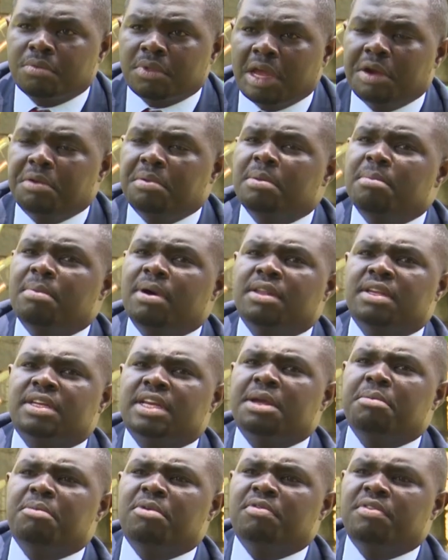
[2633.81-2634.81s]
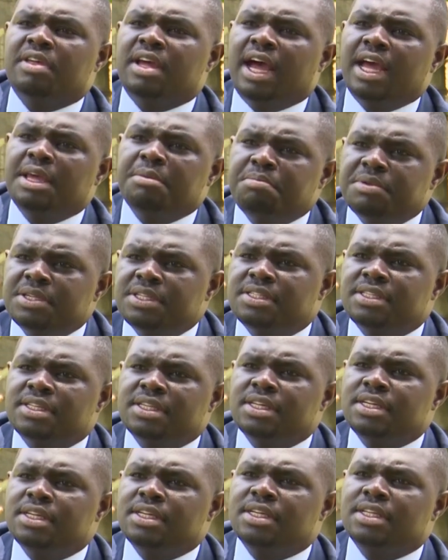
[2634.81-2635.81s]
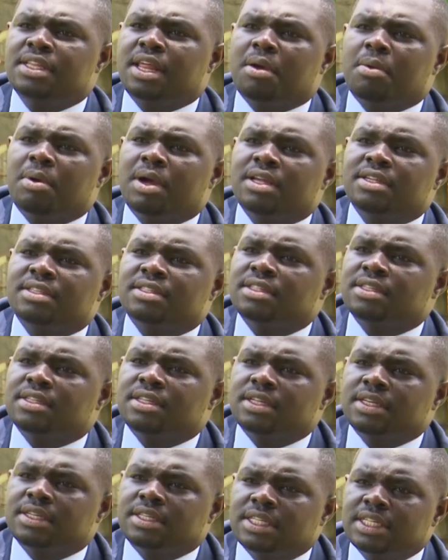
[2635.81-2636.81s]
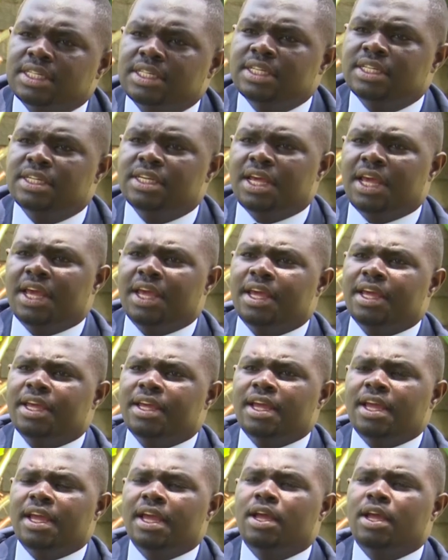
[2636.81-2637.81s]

I remember at the time of the IPC, there was the TDA.